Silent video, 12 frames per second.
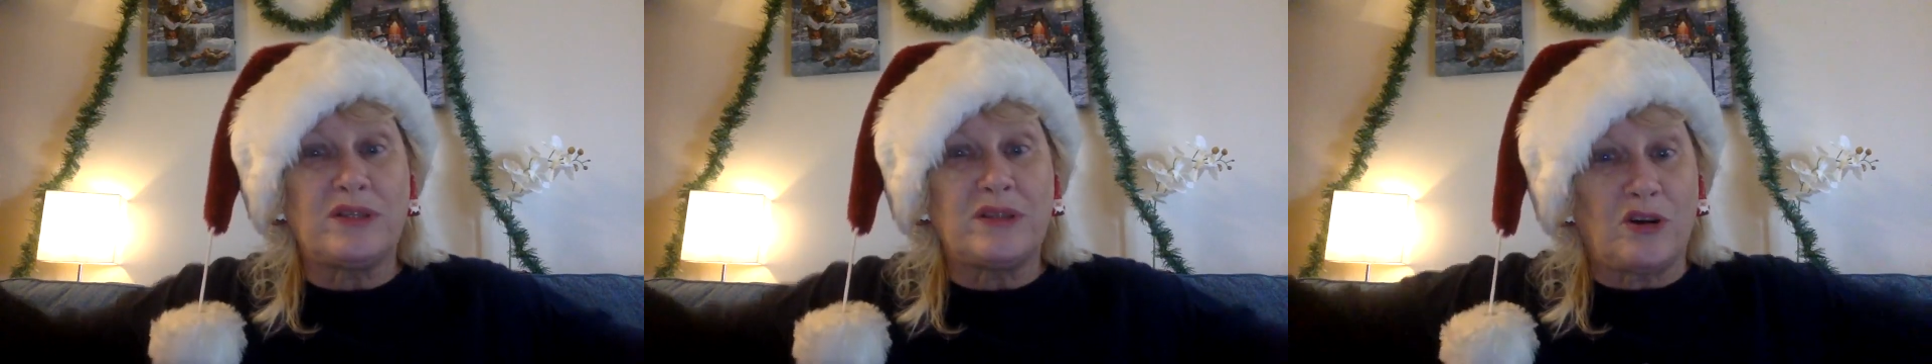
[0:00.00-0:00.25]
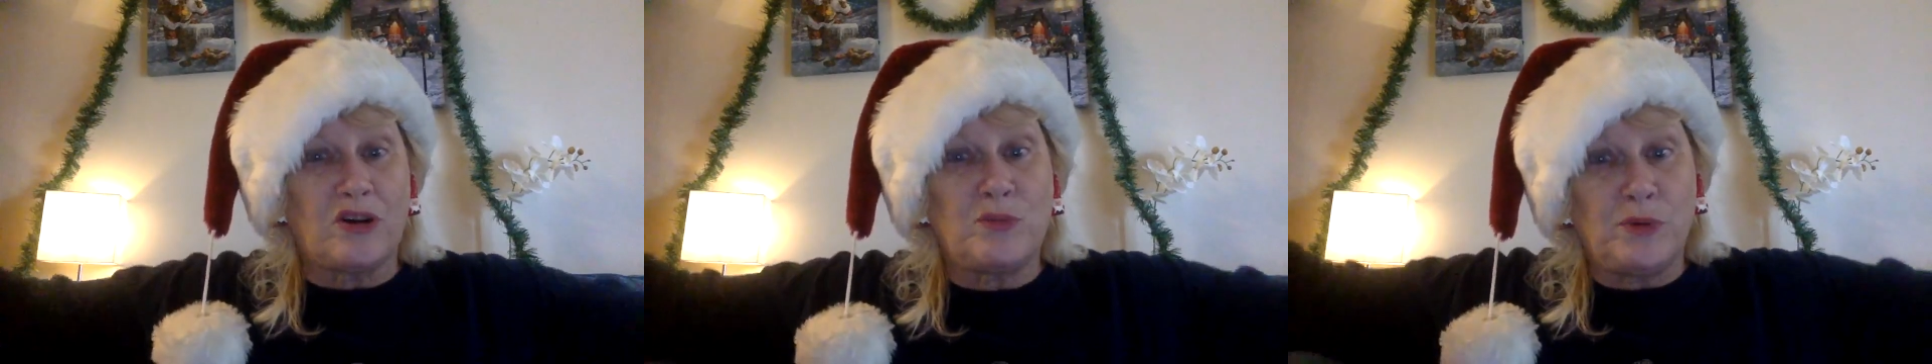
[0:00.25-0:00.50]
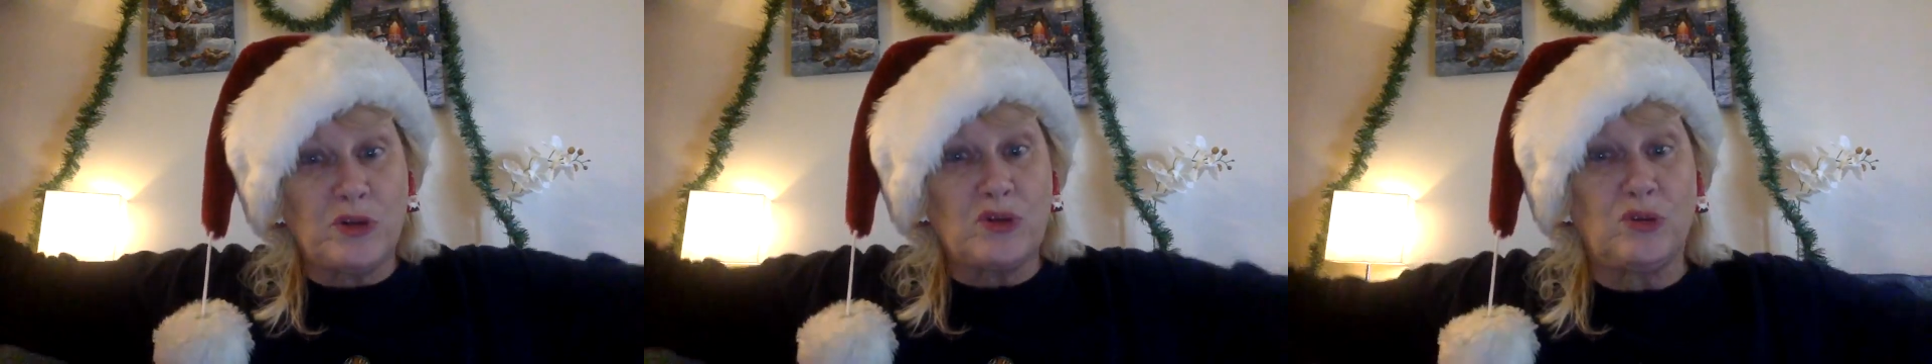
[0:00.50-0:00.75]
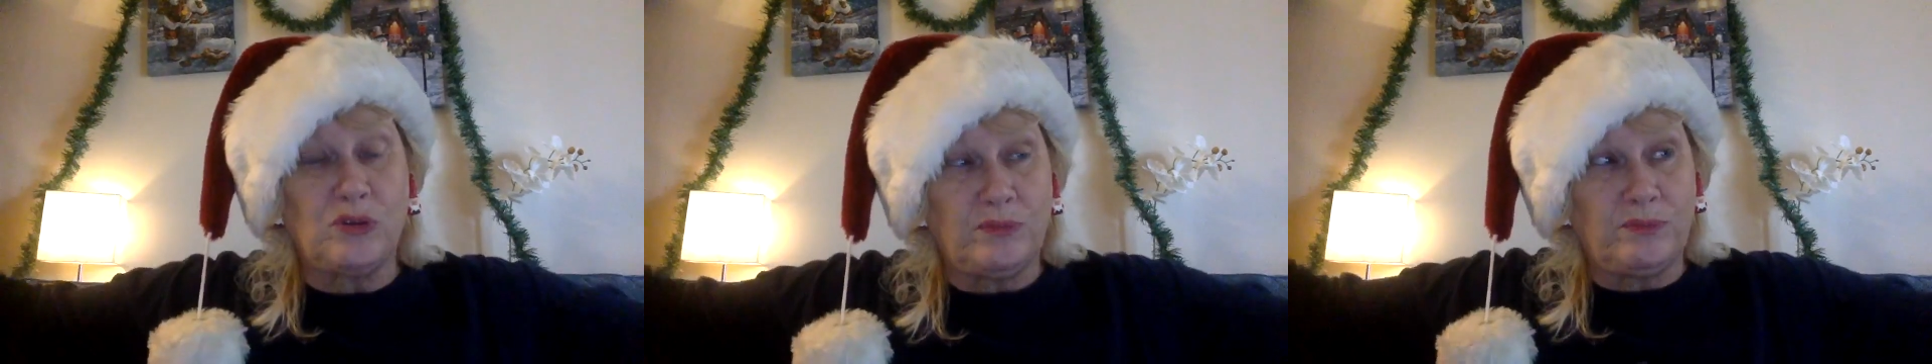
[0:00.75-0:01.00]
our
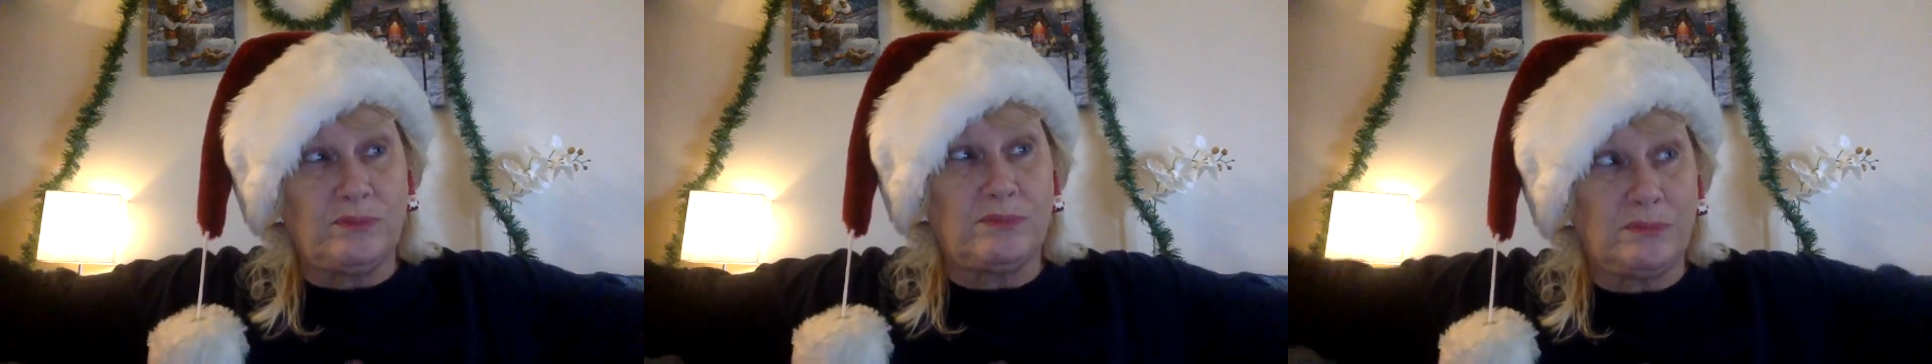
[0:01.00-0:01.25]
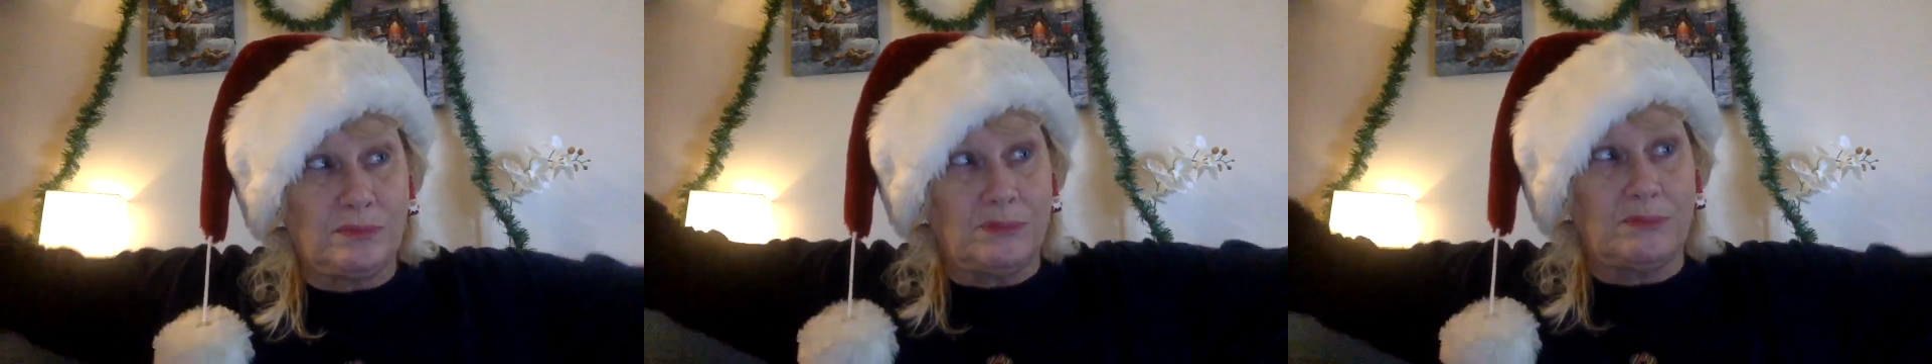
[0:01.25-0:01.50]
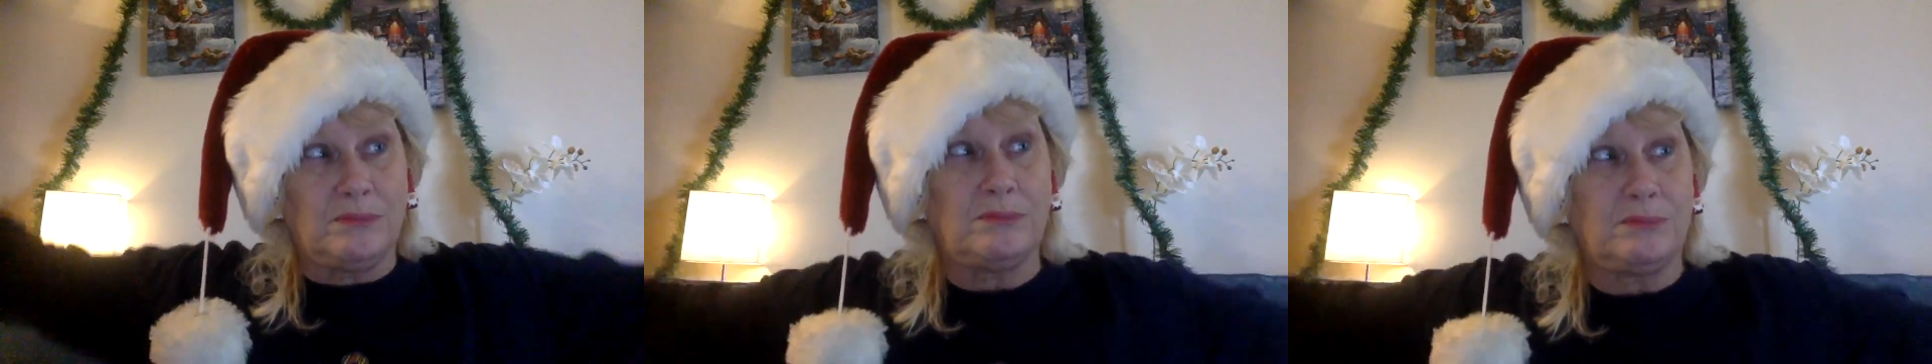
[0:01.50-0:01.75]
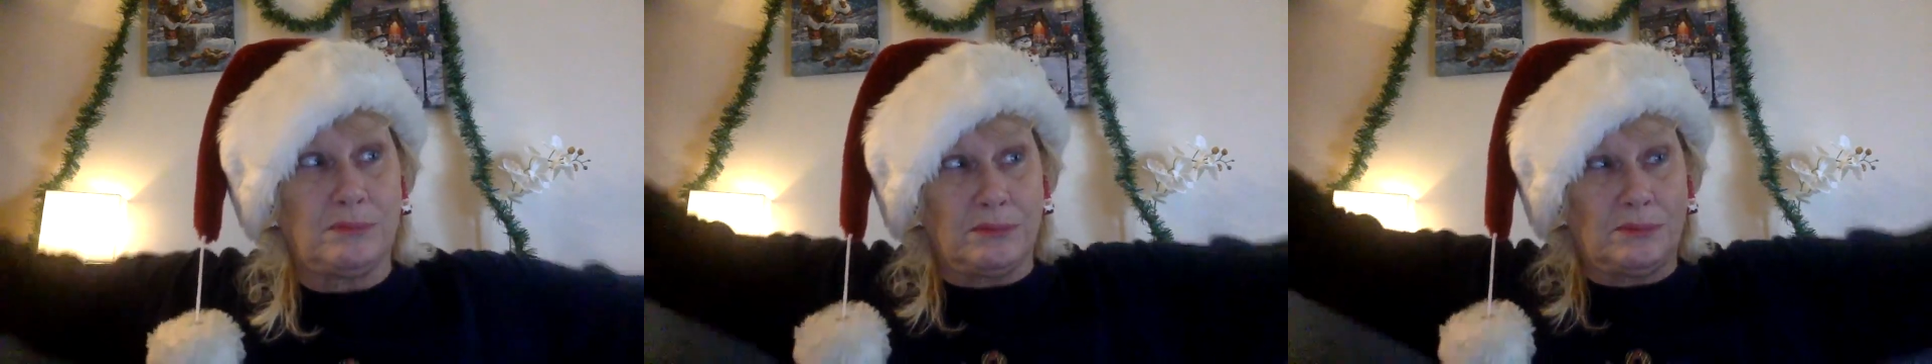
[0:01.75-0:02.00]
spiritual
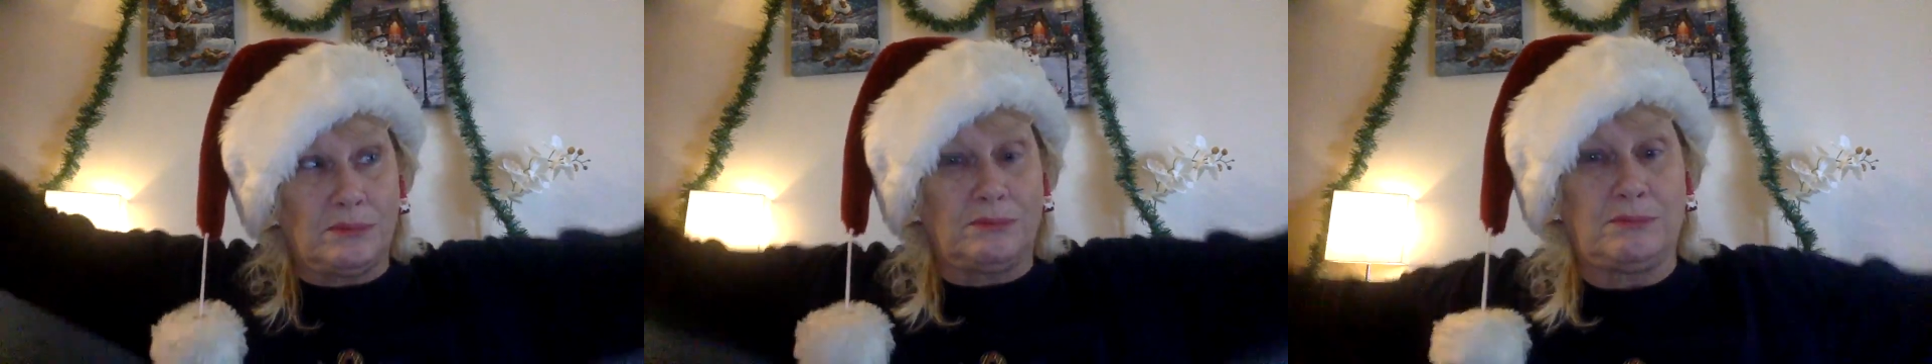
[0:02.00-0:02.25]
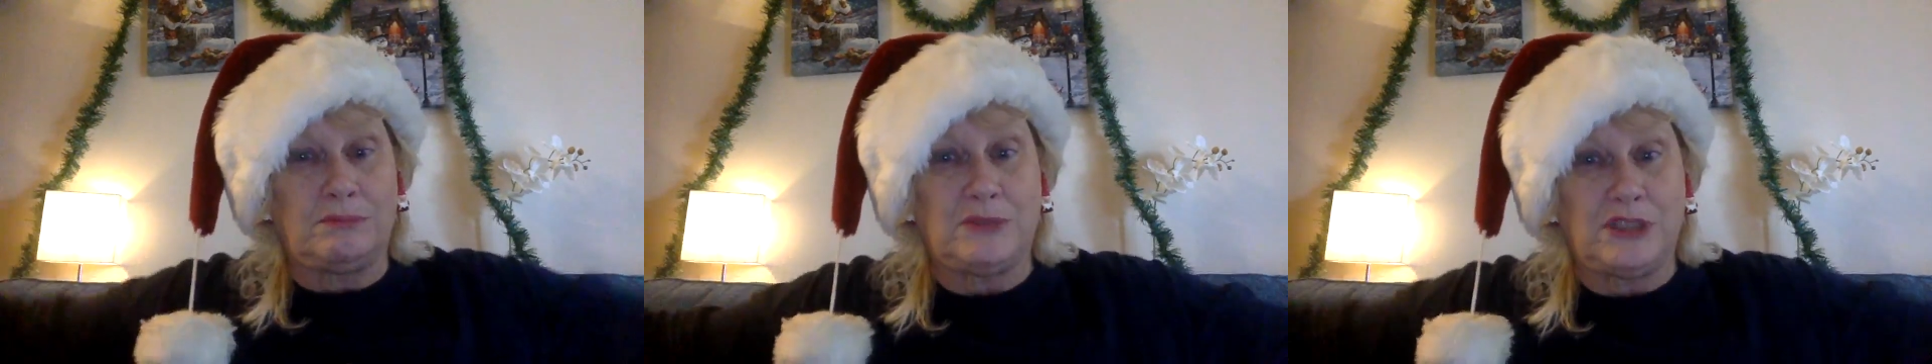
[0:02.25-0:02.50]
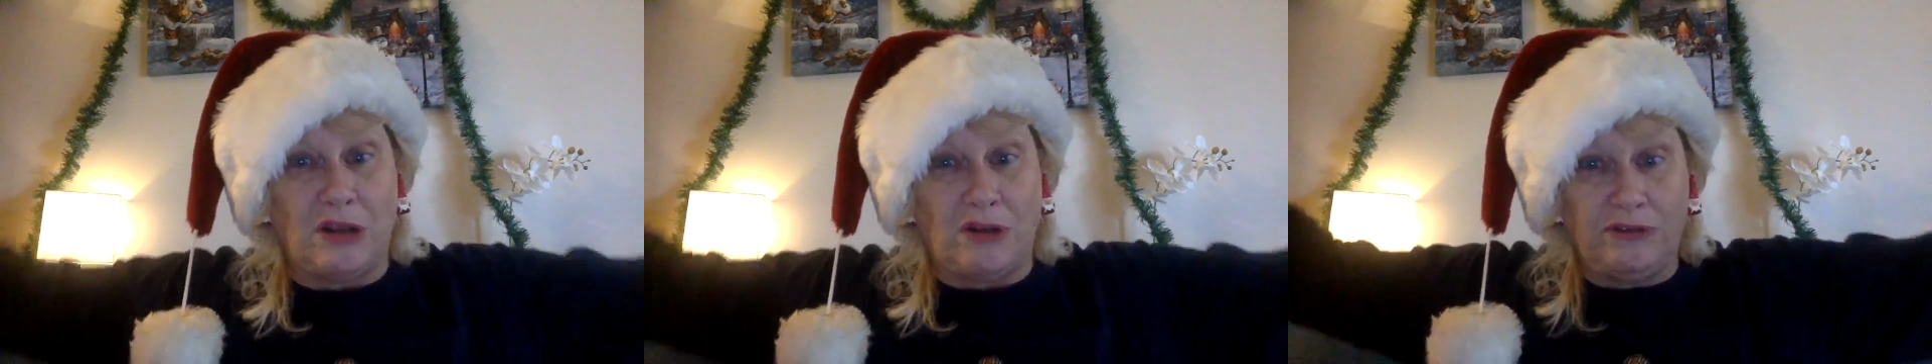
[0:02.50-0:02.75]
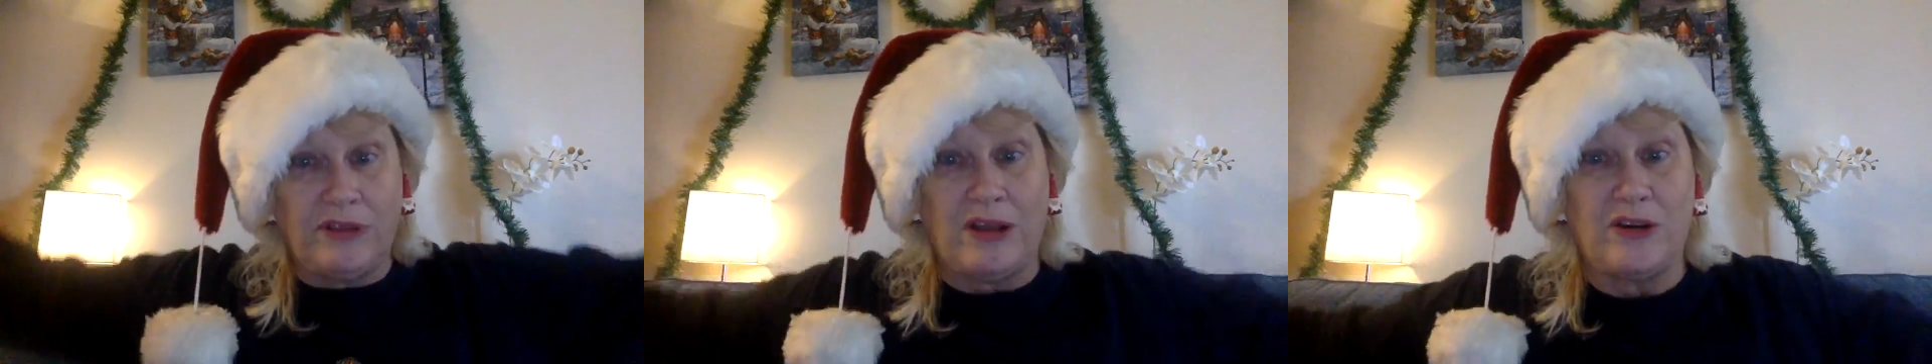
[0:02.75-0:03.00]

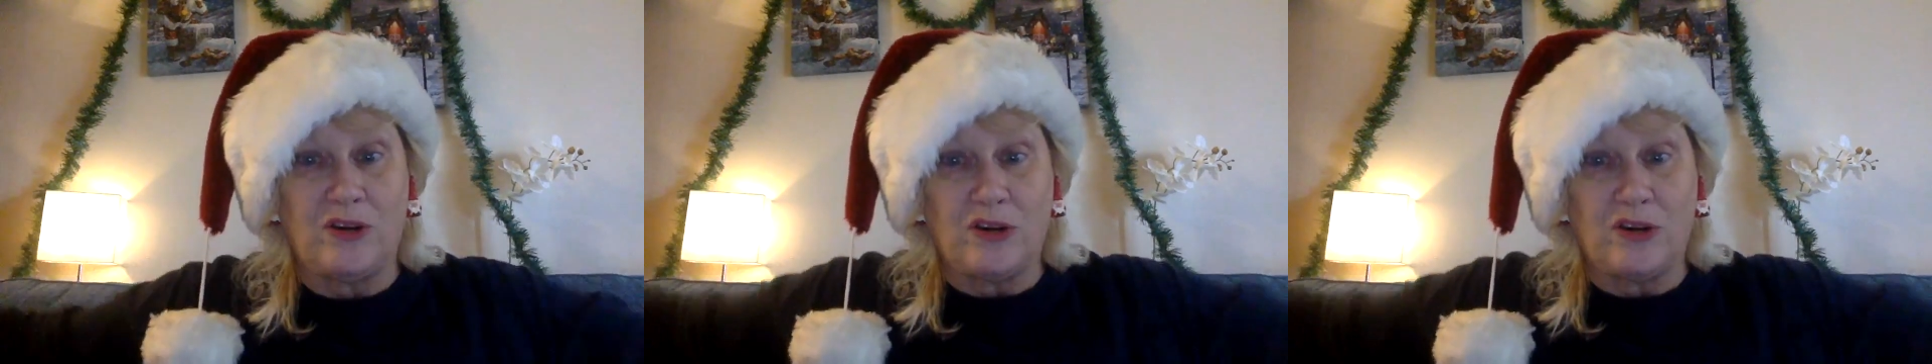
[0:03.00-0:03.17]
self out here,